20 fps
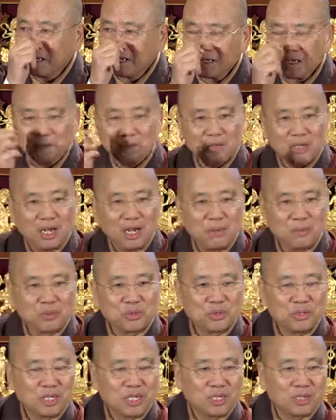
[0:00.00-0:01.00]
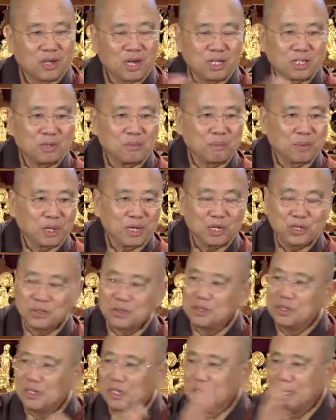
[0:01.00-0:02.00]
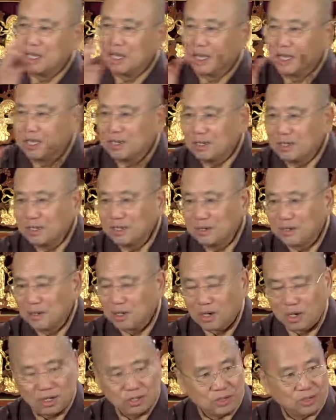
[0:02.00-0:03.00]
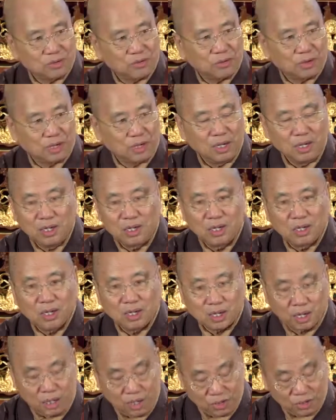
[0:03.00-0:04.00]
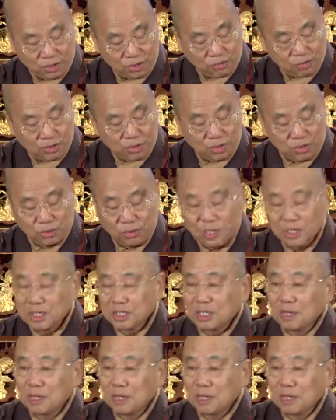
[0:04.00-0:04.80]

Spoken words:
Sometimes you need contemplation in concentration.